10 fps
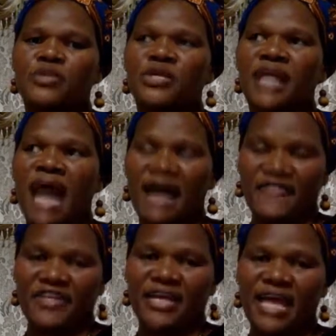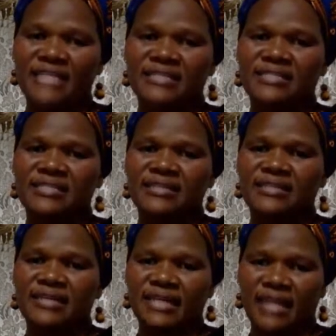between Africans
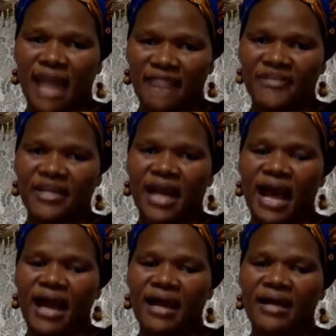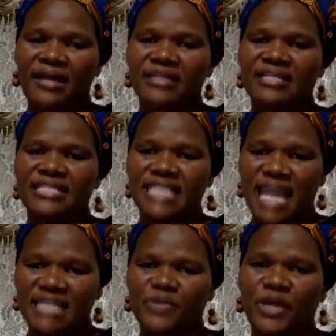in Africa, in the
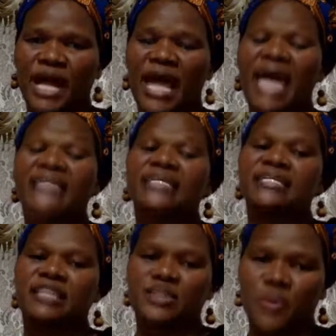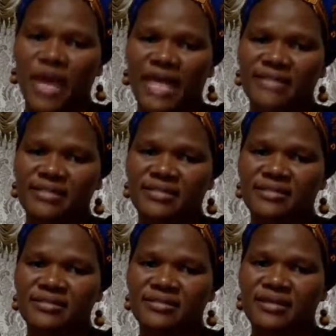diaspora, and in the
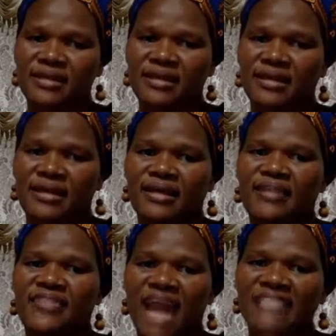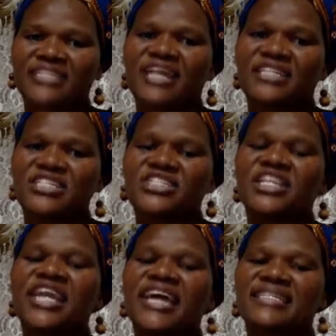US. That
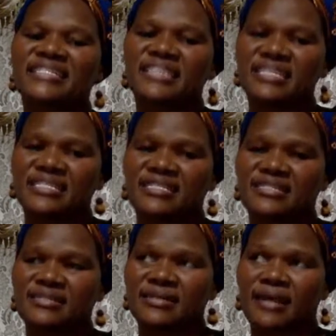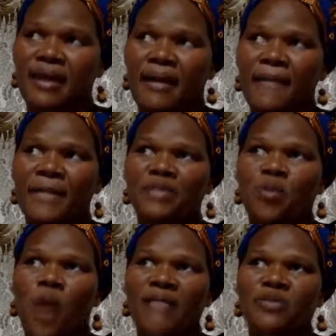tradition exists,
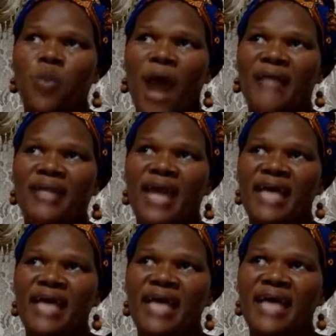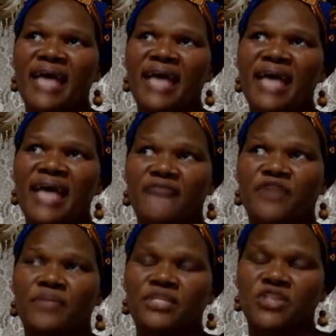but what one has
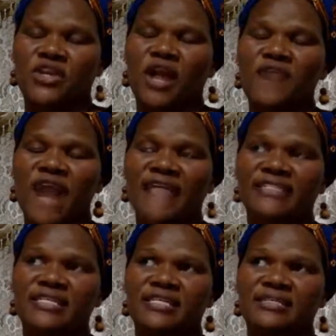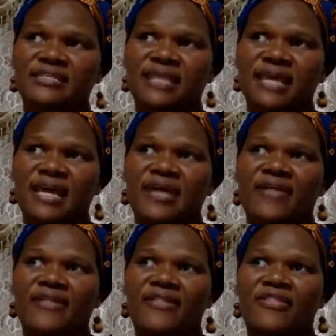observed from historical writings,
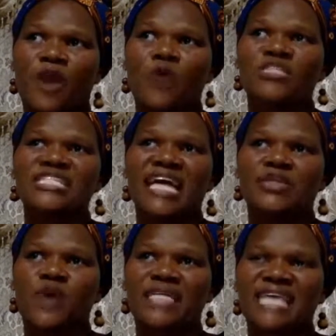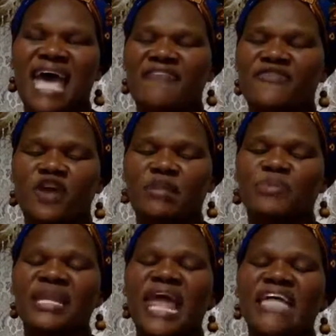those networks have
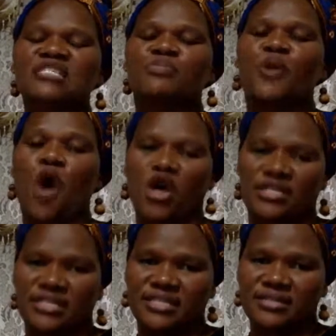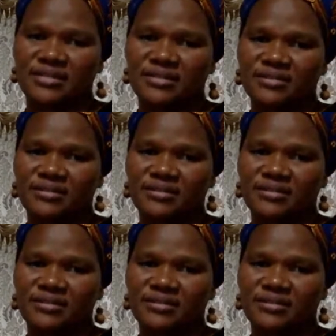not been explored